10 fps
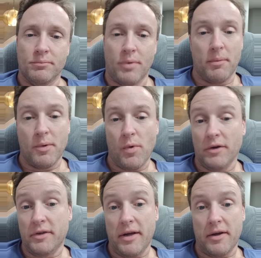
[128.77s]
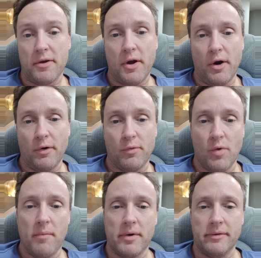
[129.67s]
probably well taken care of
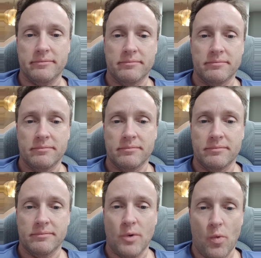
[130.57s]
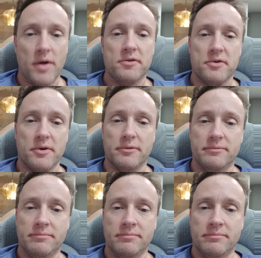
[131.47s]
woman wants you.